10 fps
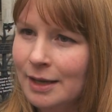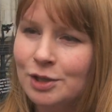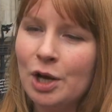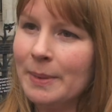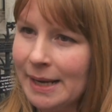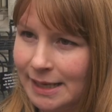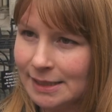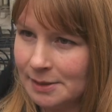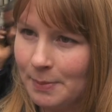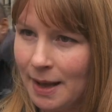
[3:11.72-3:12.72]

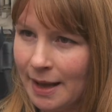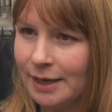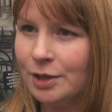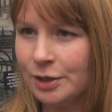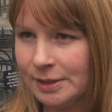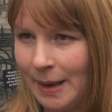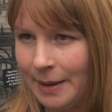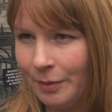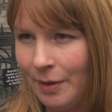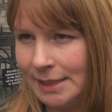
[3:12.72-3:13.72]
dominated by
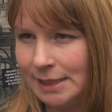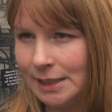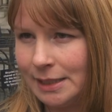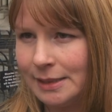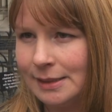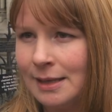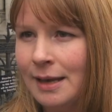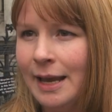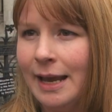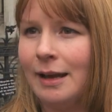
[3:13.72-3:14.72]
newspaper editors
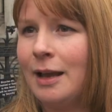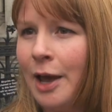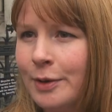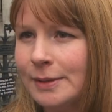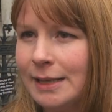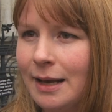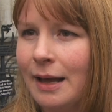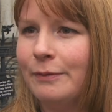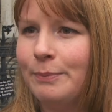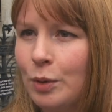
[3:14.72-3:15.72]
in a cosy
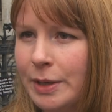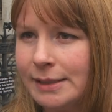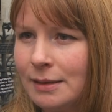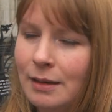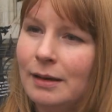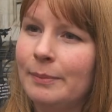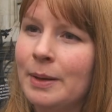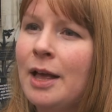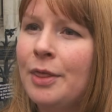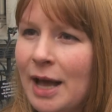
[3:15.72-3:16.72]
kind of boys club.
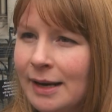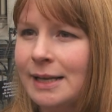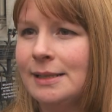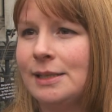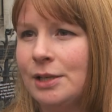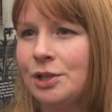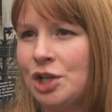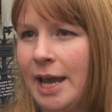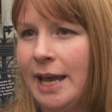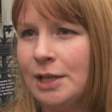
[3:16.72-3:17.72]
That needs to
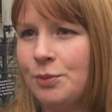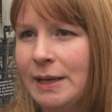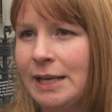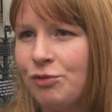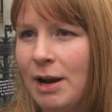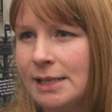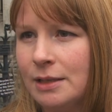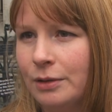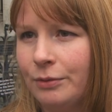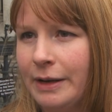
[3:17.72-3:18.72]
change. We need
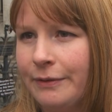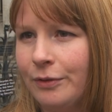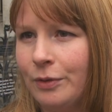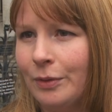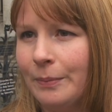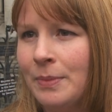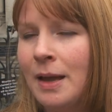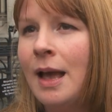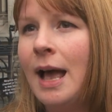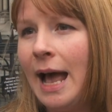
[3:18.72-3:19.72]
radical reform.
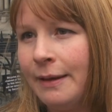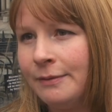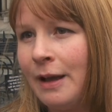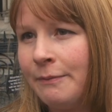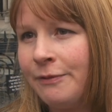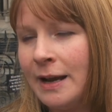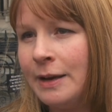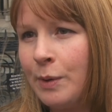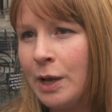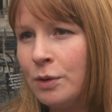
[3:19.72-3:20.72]
And
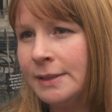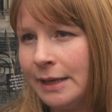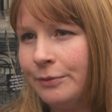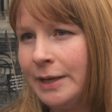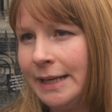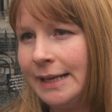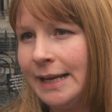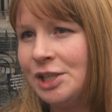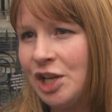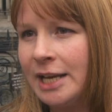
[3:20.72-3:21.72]
finally, we also really
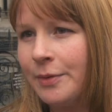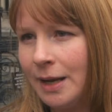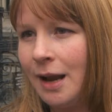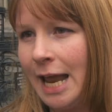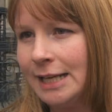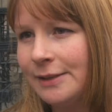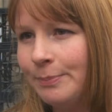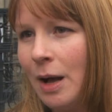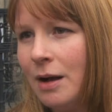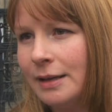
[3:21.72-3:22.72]
need genuine collective
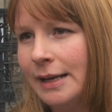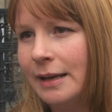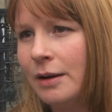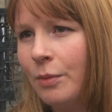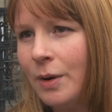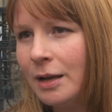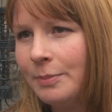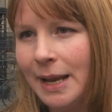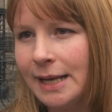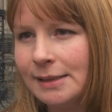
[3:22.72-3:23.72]
bargaining in our
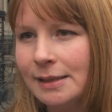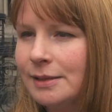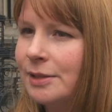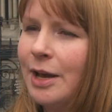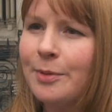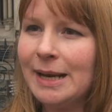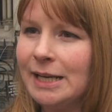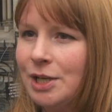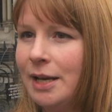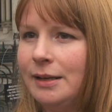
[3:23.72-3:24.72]
workplaces. So
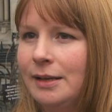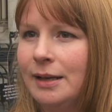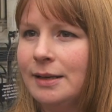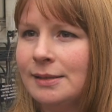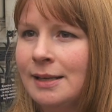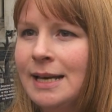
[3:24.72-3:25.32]
many journalists